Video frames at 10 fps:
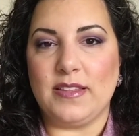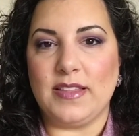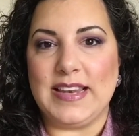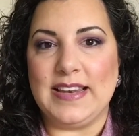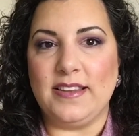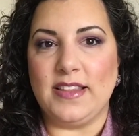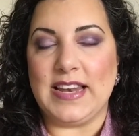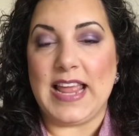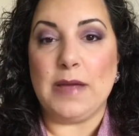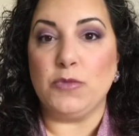the
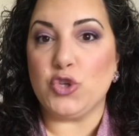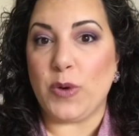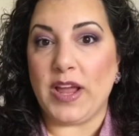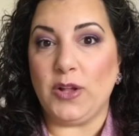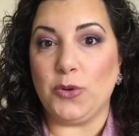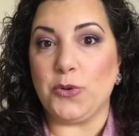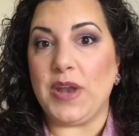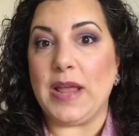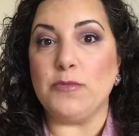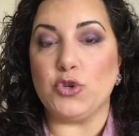name trail or
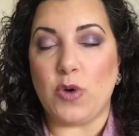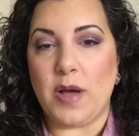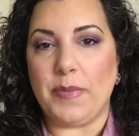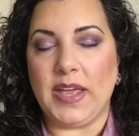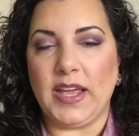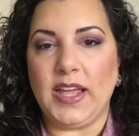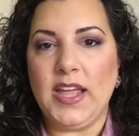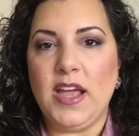name dropping